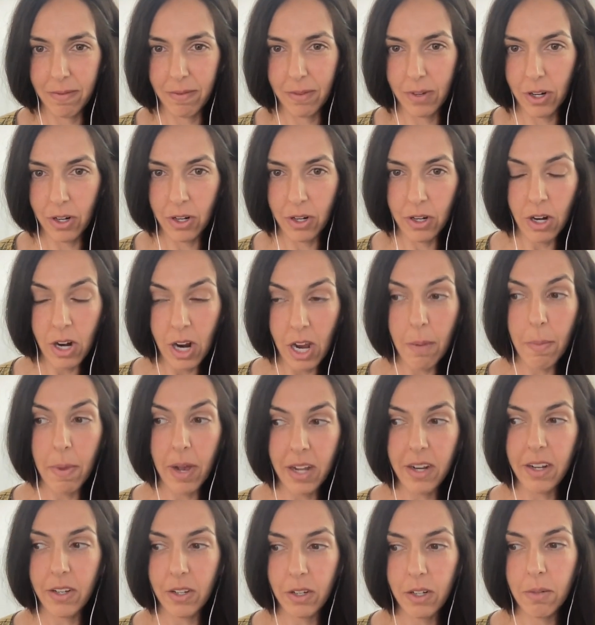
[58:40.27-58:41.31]
Turn your
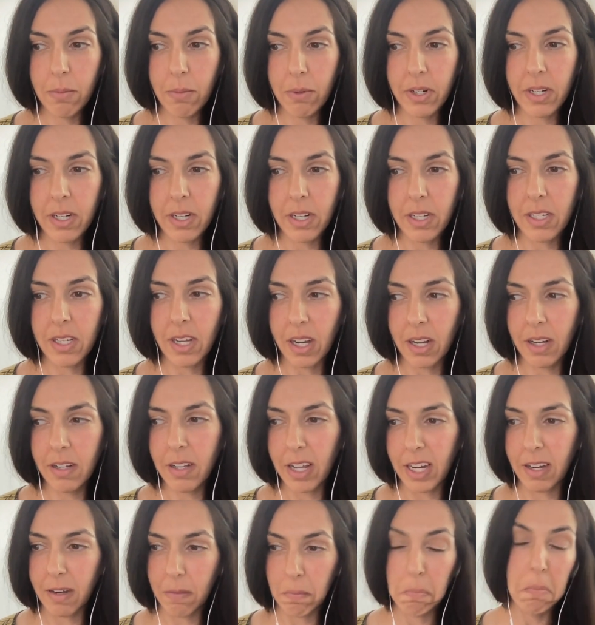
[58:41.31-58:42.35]
iPad into a point of sale.
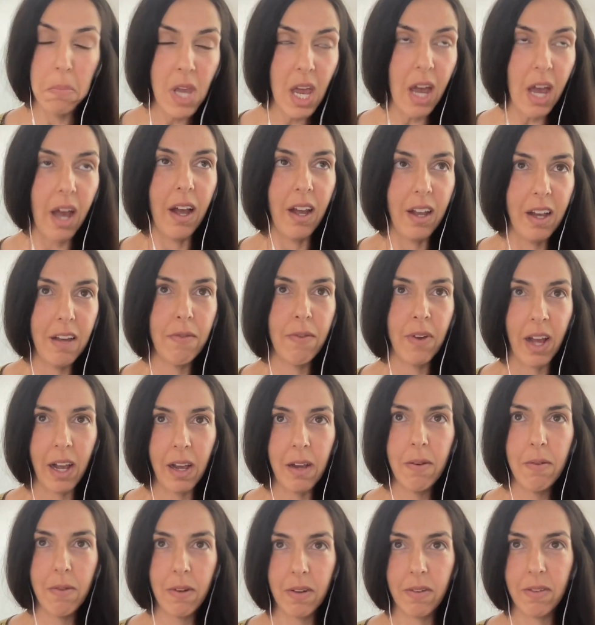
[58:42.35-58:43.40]
Like, yeah, if I